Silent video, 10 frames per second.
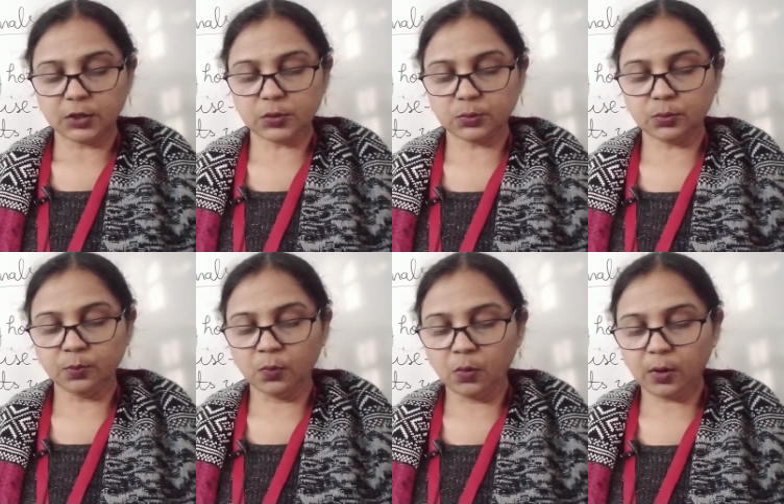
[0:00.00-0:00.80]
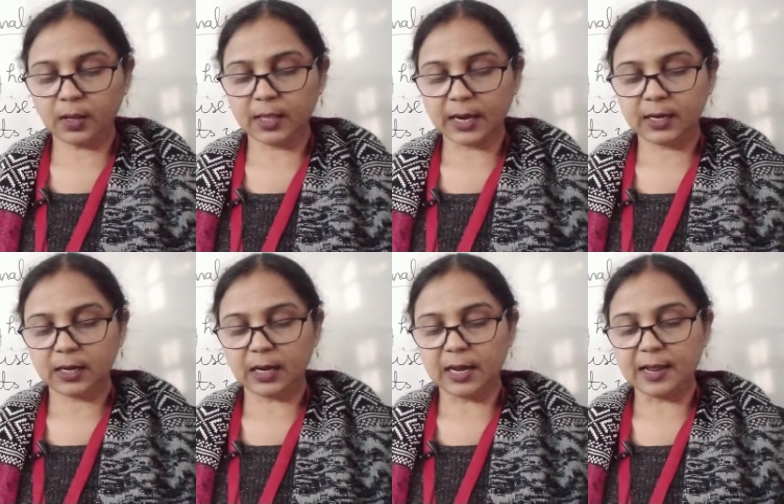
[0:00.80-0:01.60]
to more
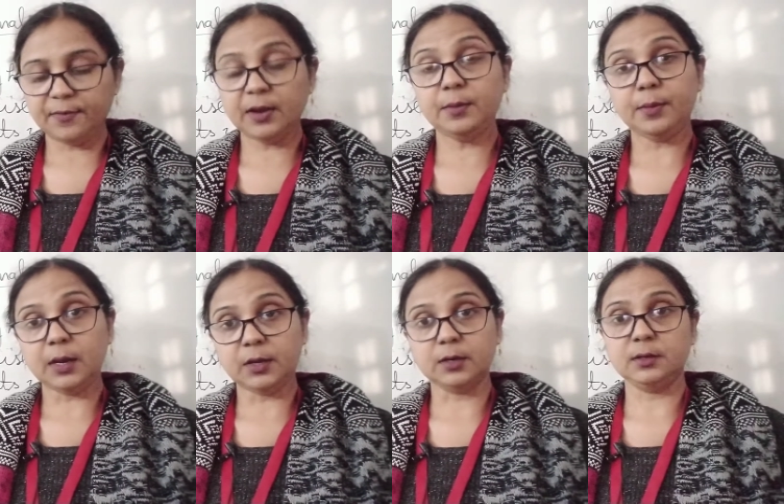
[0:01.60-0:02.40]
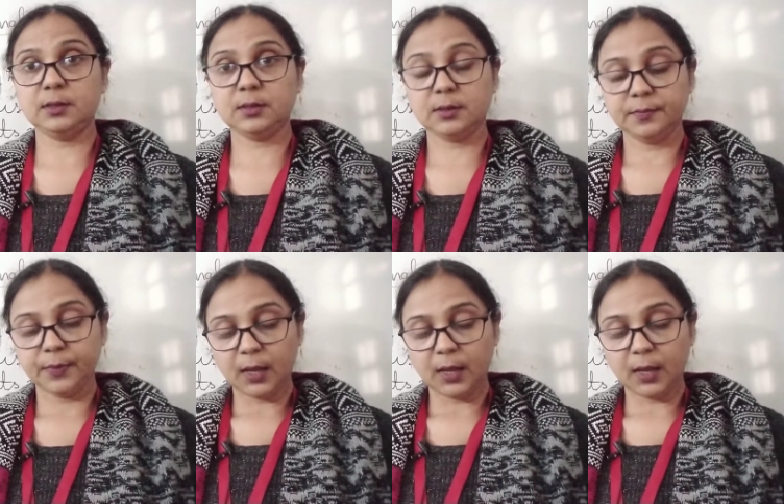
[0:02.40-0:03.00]
than 11 meters.